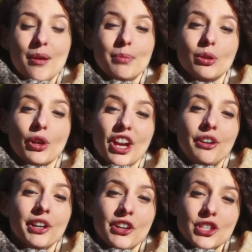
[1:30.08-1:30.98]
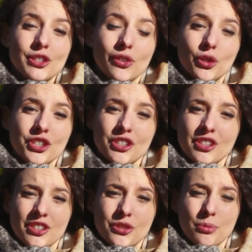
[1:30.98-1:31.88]
Bulgaria is
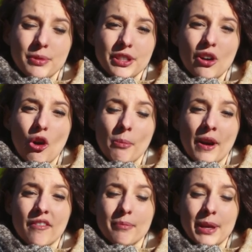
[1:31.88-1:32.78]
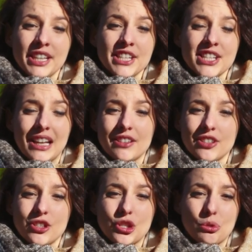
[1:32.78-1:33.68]
fortunate to be the home of many
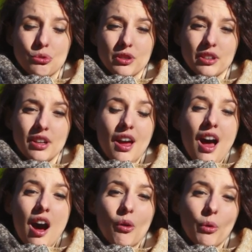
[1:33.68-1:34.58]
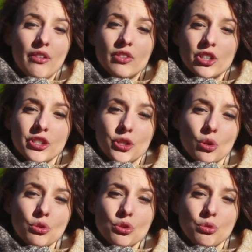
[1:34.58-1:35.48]
talented children. However,
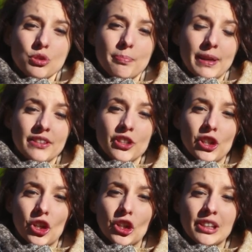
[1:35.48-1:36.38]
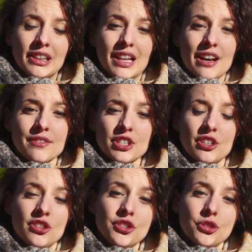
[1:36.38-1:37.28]
those who spend their early lives in
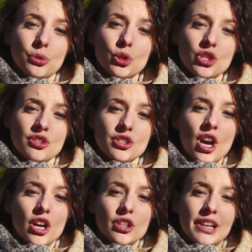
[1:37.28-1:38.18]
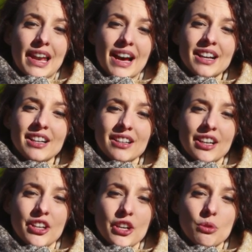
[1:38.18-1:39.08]
institutions lack
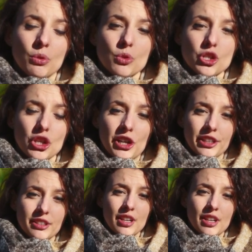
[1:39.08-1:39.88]
an equal start.